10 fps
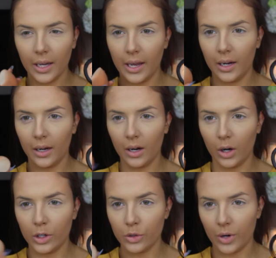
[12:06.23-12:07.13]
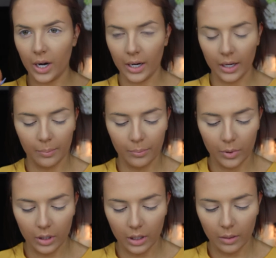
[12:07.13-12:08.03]
and our dry
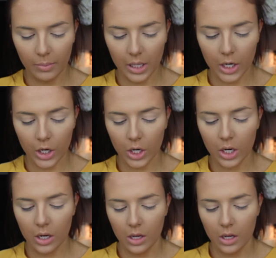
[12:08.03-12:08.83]
beauty blender